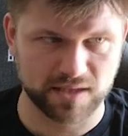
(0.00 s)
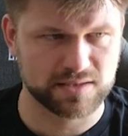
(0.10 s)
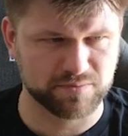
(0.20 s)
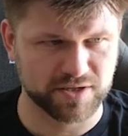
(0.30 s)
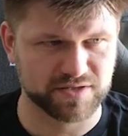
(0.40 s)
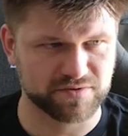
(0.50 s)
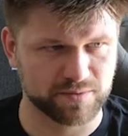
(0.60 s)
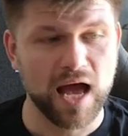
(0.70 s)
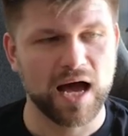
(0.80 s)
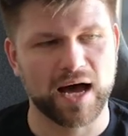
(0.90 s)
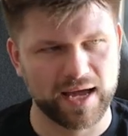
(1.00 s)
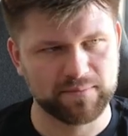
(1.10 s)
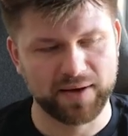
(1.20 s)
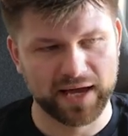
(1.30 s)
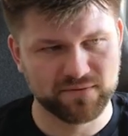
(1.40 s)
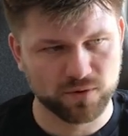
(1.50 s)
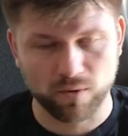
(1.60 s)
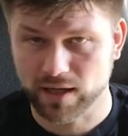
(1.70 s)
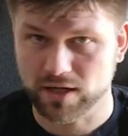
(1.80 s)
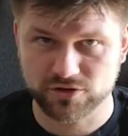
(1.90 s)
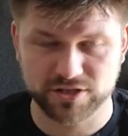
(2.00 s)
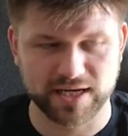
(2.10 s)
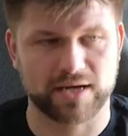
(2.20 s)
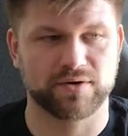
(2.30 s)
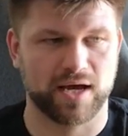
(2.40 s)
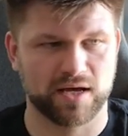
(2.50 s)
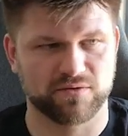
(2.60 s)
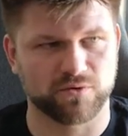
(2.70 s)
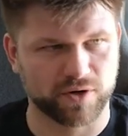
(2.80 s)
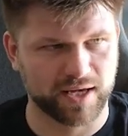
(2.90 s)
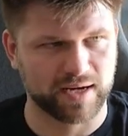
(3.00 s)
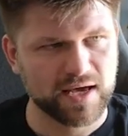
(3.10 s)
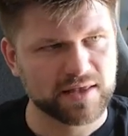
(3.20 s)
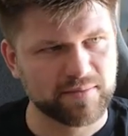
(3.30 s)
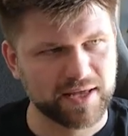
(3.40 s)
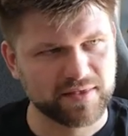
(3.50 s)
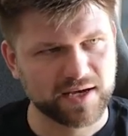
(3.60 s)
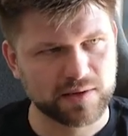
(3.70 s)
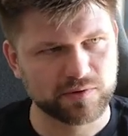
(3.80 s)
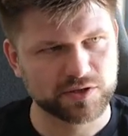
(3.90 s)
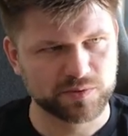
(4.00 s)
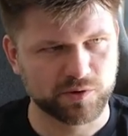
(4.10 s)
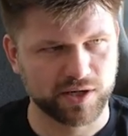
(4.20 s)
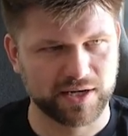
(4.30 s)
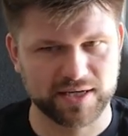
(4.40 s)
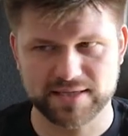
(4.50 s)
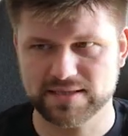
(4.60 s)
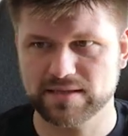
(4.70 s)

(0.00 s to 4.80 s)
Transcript: impressive to be honest. I am paying for 100 down and 40 up. The main thing I wanted to point out is the